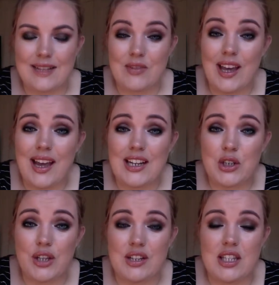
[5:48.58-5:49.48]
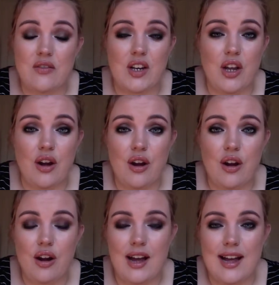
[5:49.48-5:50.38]
yeah, enjoy the rest of the video.
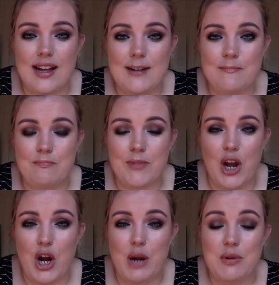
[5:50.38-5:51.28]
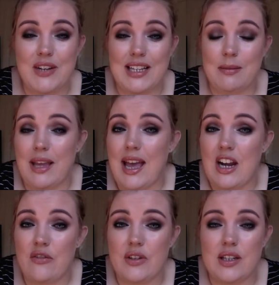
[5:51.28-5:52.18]
I hope you take something out
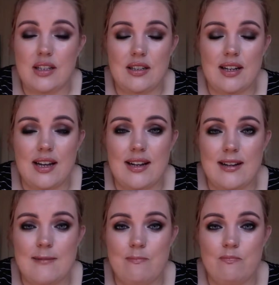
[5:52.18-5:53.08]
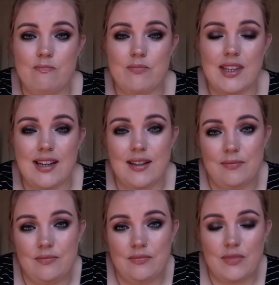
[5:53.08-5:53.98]
of it. Yeah,
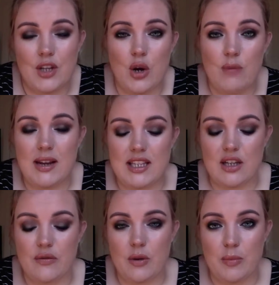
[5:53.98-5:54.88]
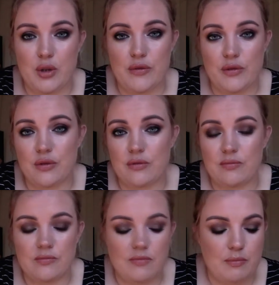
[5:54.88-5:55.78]
go and make yourself feel beautiful.
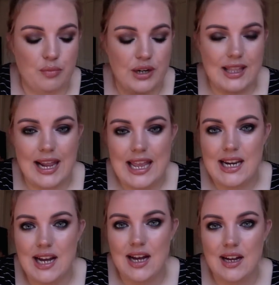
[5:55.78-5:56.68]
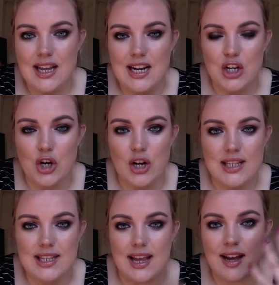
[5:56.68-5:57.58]
Bring that inner
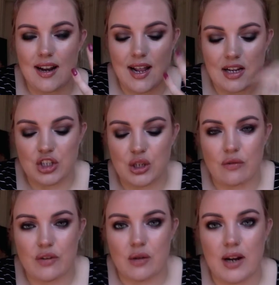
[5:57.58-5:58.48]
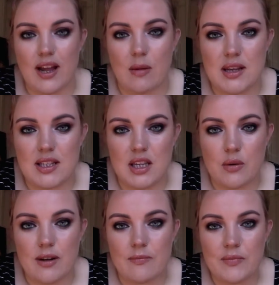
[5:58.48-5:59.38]
goddess out and show everyone how amazing you
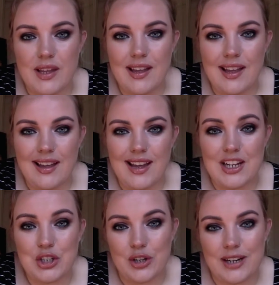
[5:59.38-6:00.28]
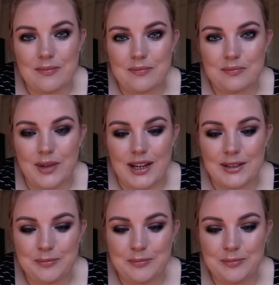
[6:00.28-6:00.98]
are. Enjoy. Bye.